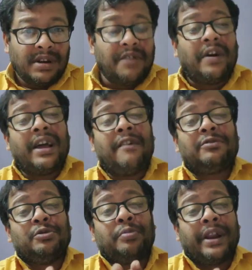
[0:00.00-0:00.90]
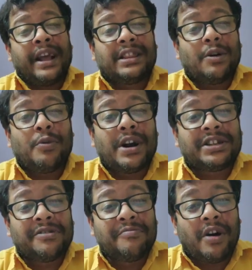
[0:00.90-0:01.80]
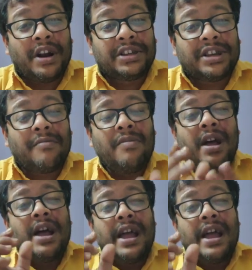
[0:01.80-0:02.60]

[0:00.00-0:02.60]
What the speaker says: if I have to break the word symbolism,